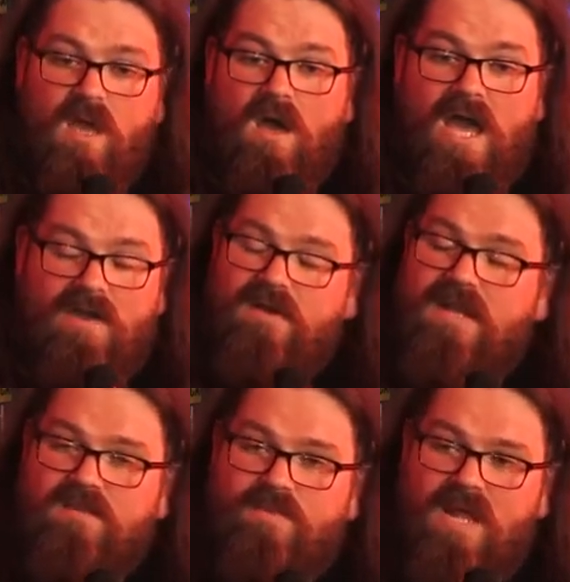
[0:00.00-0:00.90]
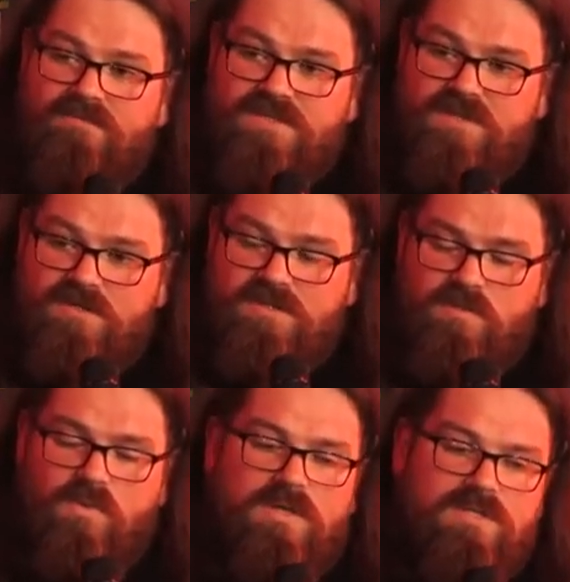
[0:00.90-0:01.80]
I haven't got anything planned for shows because
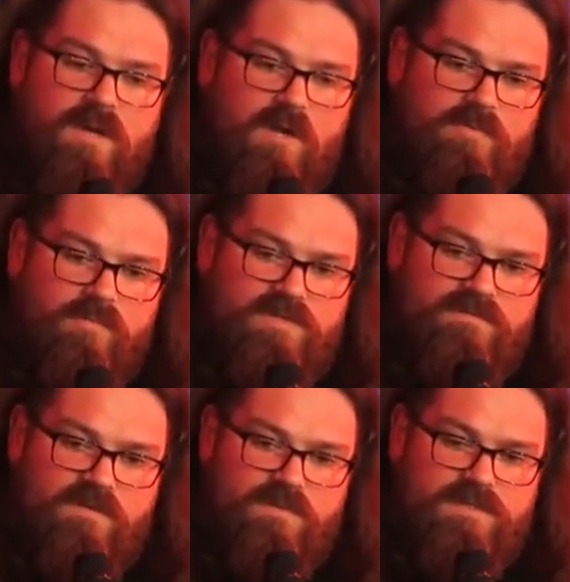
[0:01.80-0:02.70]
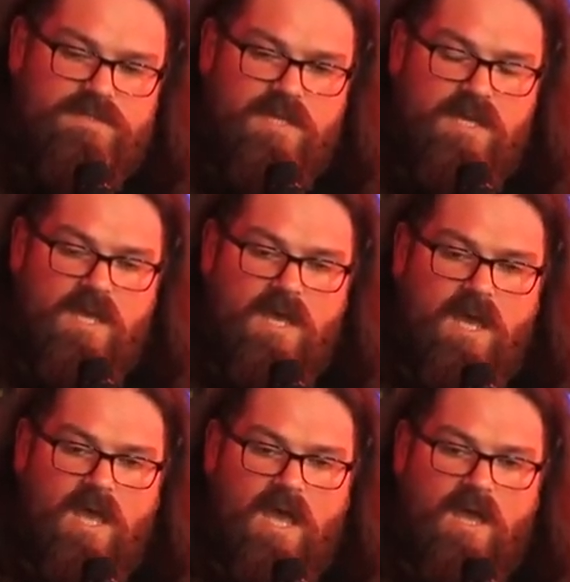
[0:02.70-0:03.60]
I'm working so hard with Fibbers.
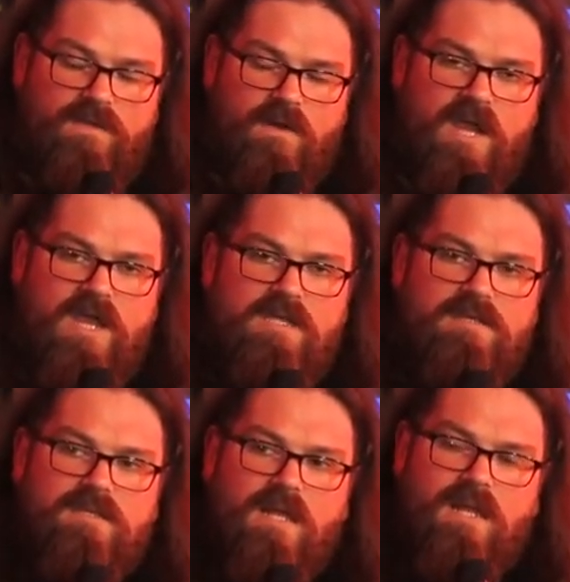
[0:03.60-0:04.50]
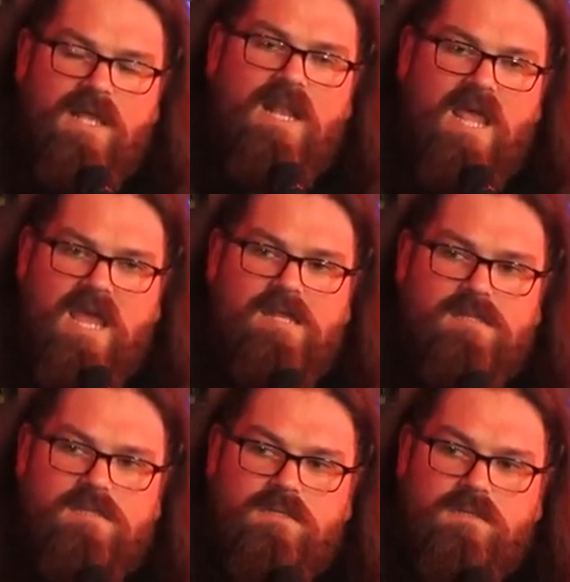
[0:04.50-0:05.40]
Uh, there is a little
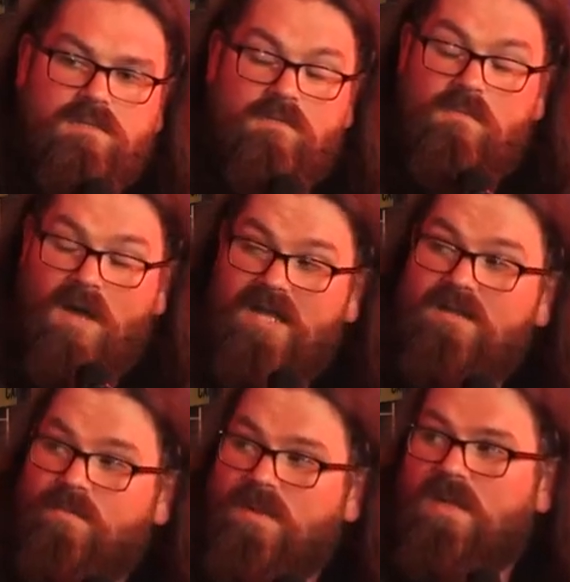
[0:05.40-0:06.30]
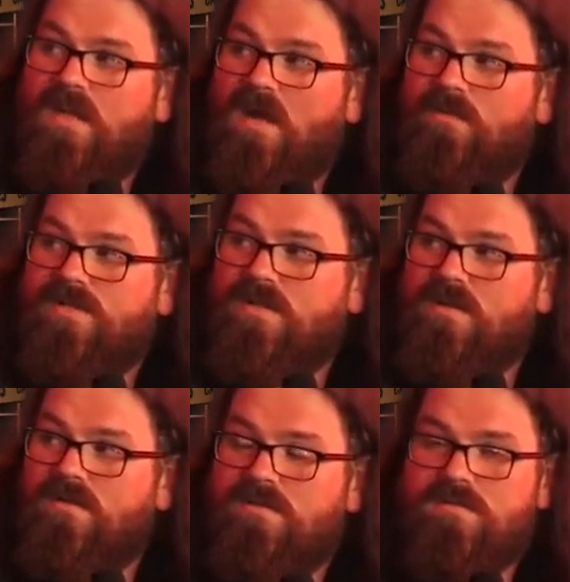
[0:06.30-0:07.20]
hint. There might be a
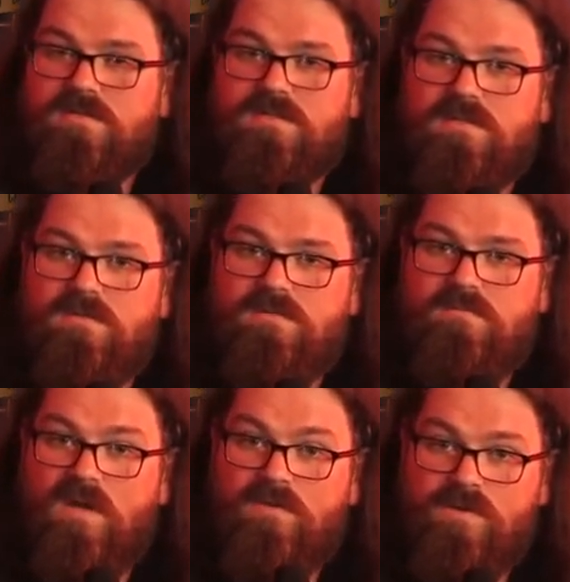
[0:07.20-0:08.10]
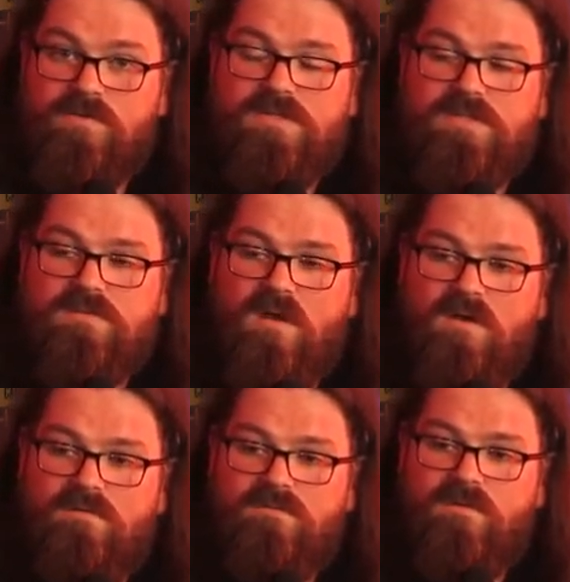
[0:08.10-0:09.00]
return to my roots
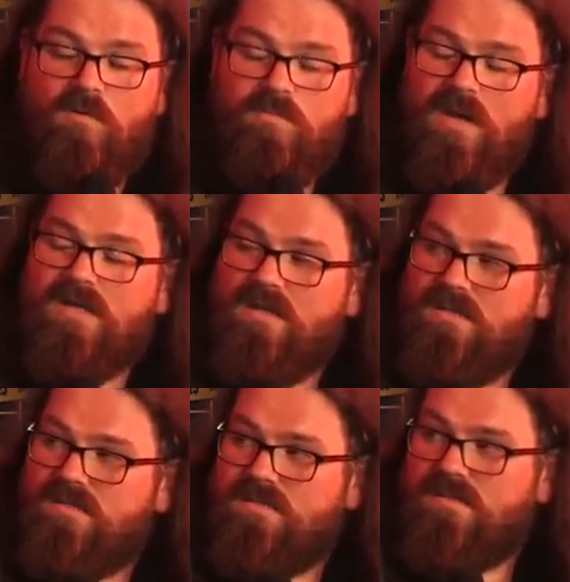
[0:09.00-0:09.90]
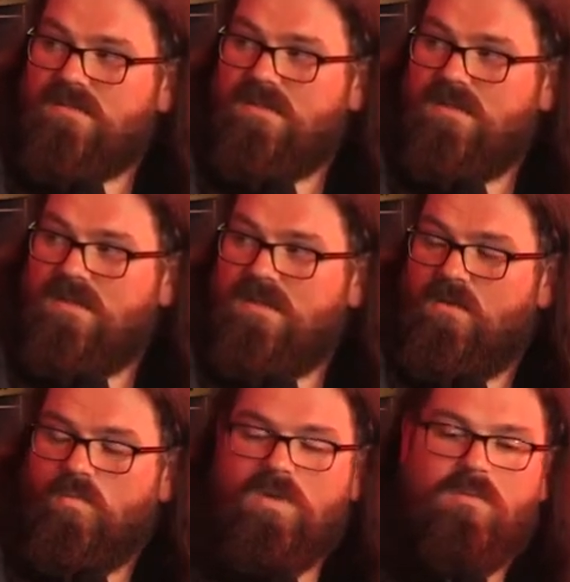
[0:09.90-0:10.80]
of open mic nights. Awesome.
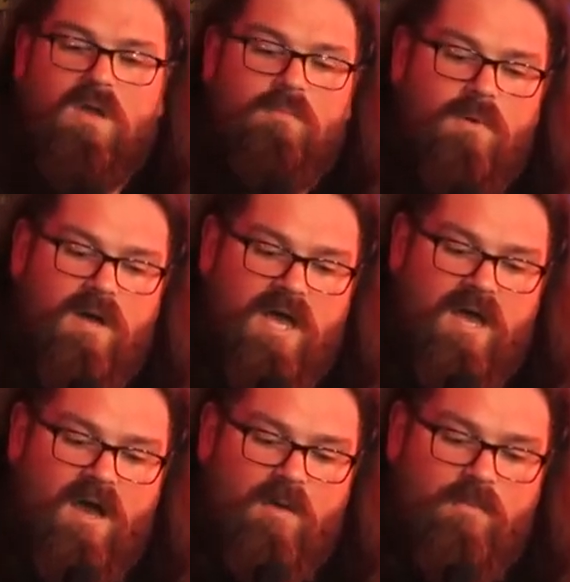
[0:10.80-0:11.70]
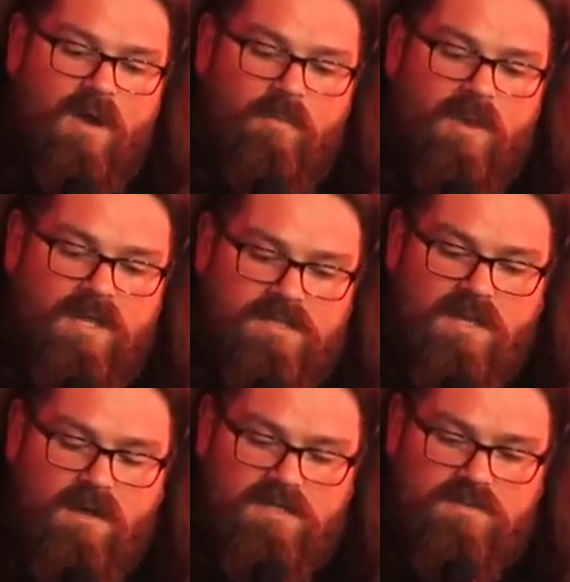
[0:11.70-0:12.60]
awesome. I'm, uh, I'm, I'm in
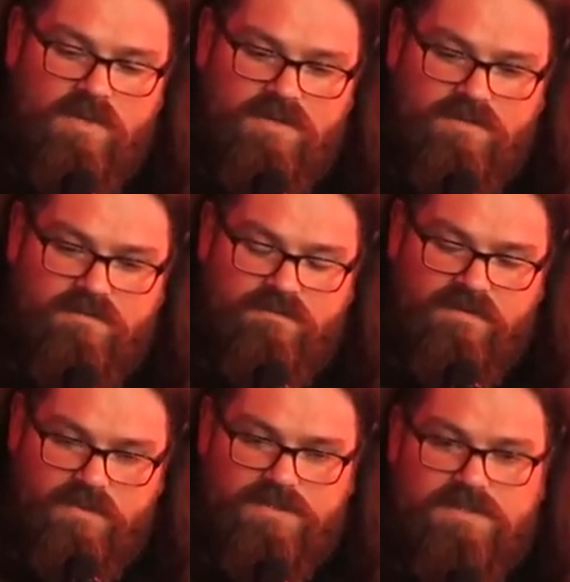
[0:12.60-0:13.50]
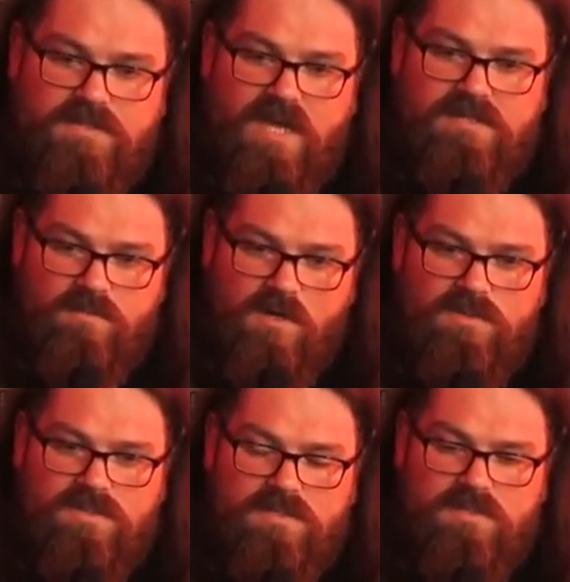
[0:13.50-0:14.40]
talks with Fibbers at the moment.